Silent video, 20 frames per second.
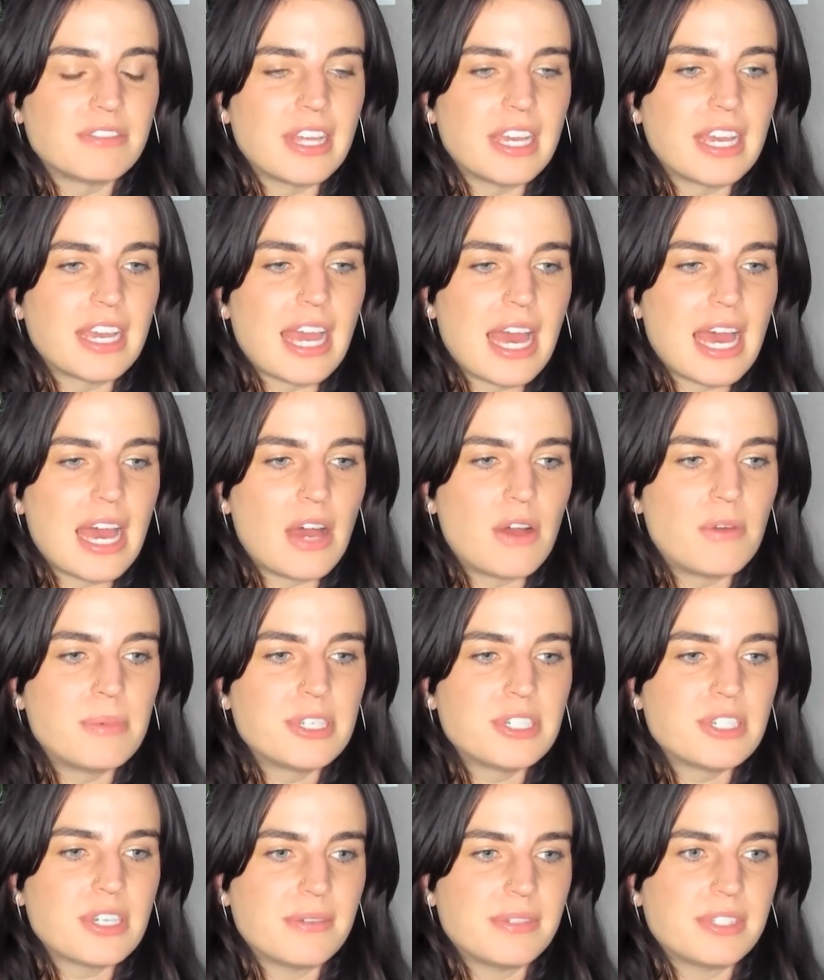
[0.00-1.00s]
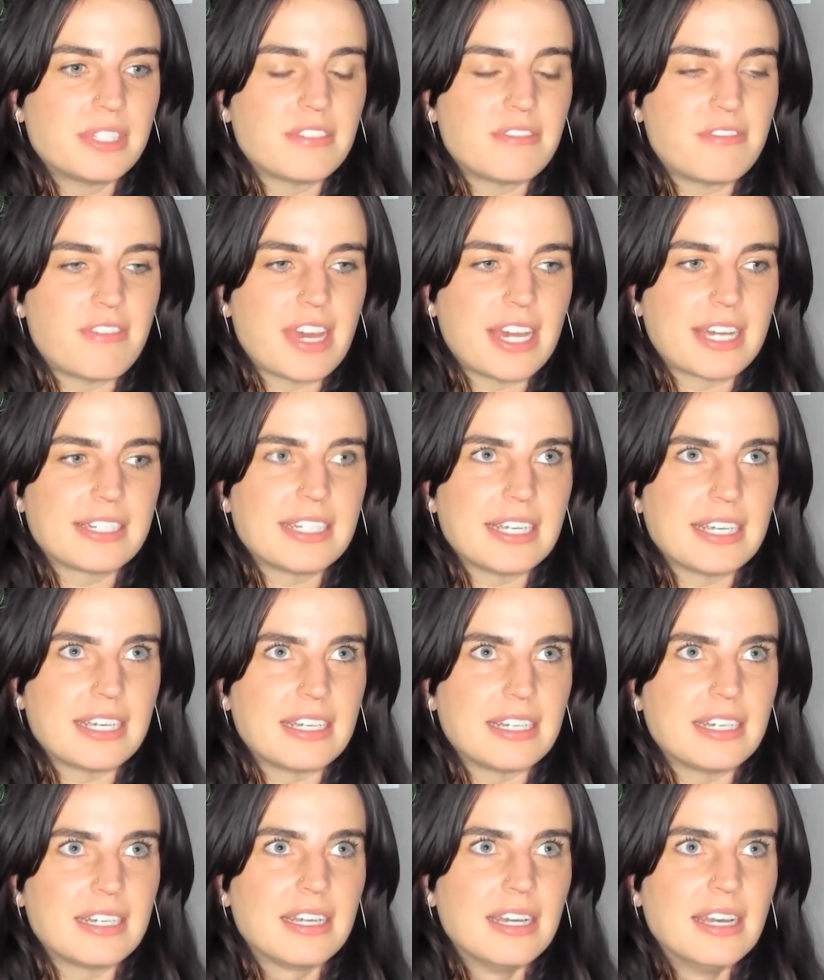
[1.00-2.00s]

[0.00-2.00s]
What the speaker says: like how much I was affected